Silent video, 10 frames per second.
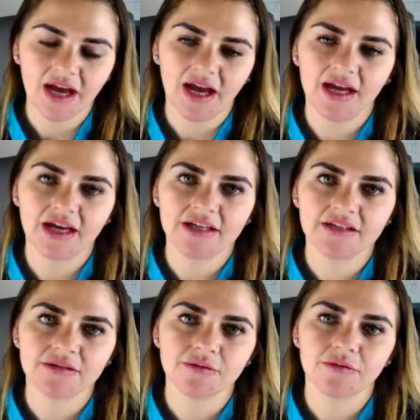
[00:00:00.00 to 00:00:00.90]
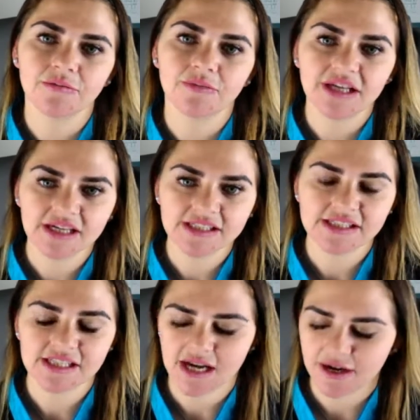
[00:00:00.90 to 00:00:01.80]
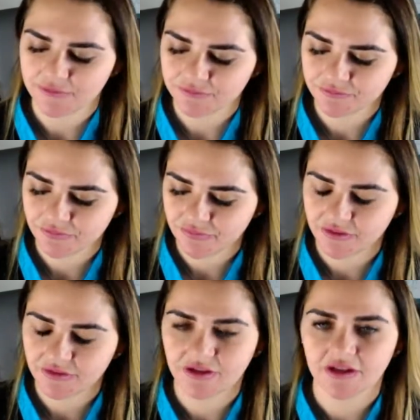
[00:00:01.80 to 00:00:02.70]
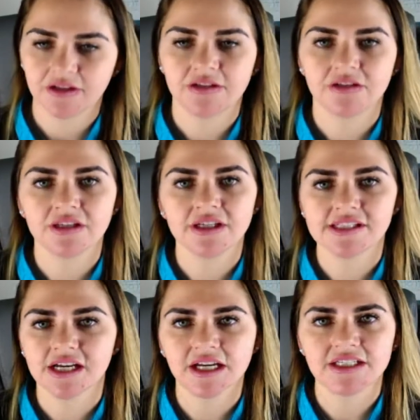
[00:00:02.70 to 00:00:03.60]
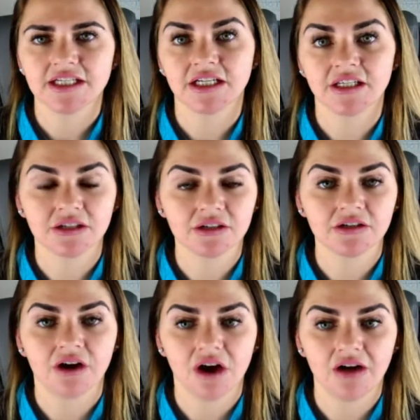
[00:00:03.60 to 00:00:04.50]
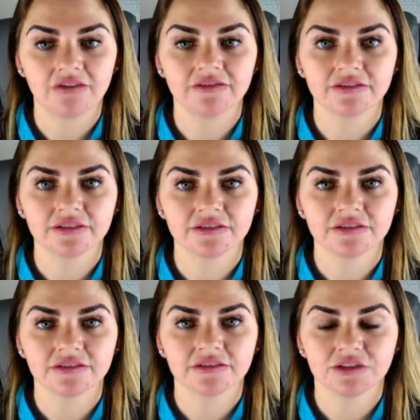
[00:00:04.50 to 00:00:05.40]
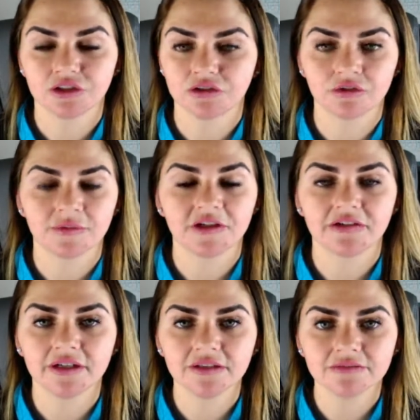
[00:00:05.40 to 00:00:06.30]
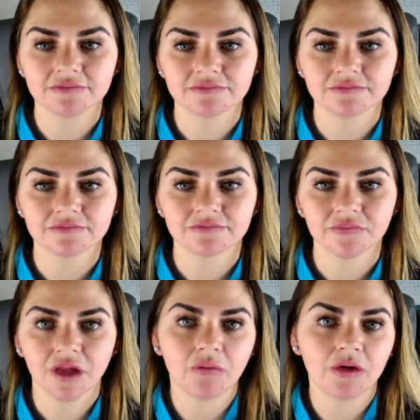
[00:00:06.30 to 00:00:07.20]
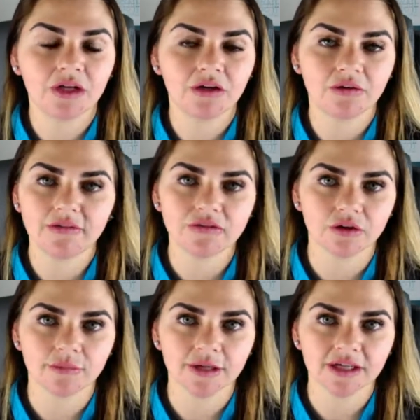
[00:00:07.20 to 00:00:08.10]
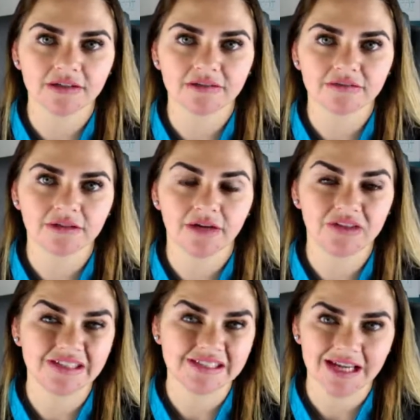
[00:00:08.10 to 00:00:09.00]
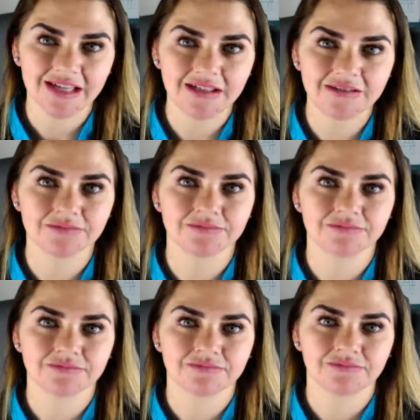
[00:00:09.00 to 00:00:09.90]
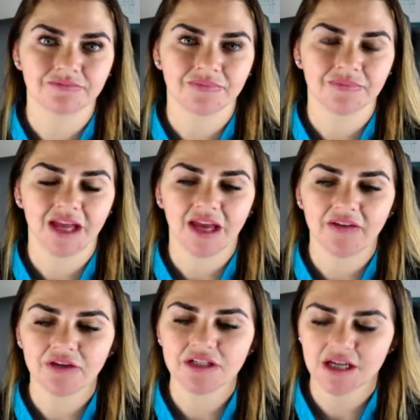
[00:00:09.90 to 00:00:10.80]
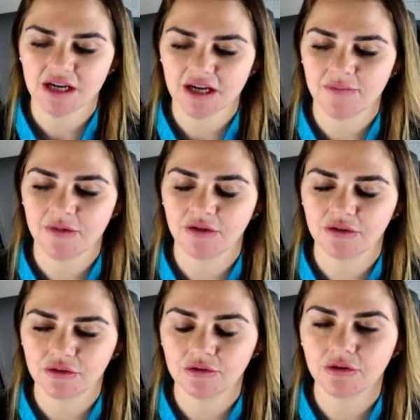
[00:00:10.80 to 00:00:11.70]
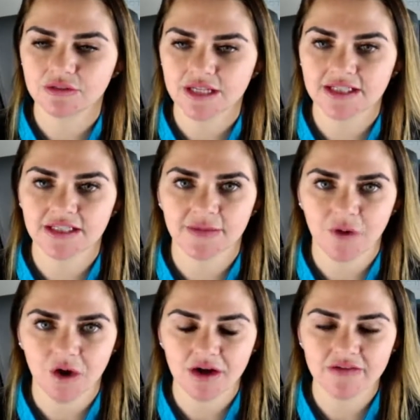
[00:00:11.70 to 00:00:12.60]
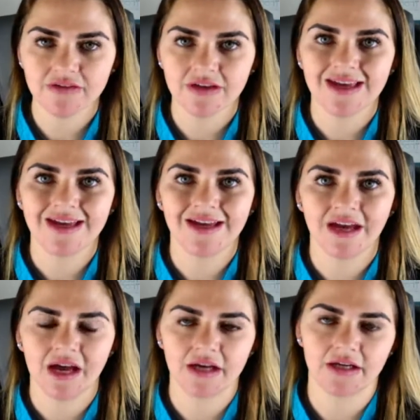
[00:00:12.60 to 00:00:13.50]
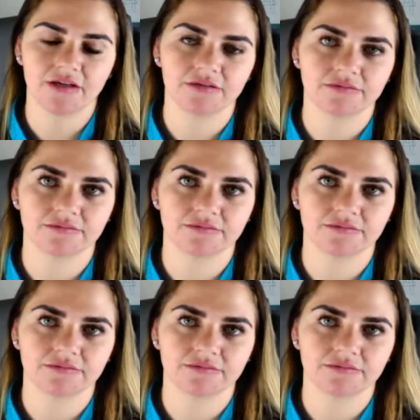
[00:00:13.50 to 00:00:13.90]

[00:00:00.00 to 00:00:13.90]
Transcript: And because of that, do you think it's not going to take a year off your grooming career? And what are you going to do after grooming? Have you decided? Every time you don't take time off, add a year.